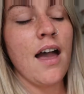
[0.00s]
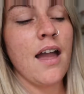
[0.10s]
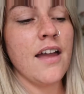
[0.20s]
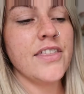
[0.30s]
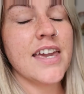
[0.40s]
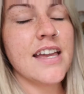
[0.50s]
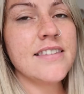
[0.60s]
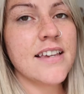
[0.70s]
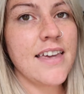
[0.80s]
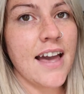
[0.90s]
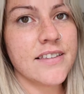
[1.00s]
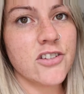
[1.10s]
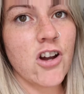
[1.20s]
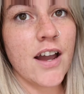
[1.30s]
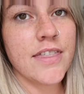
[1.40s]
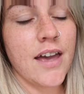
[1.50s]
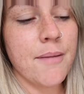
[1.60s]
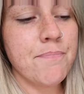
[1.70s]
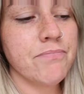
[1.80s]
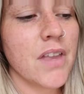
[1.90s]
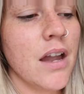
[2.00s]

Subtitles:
The kids are yet to try them.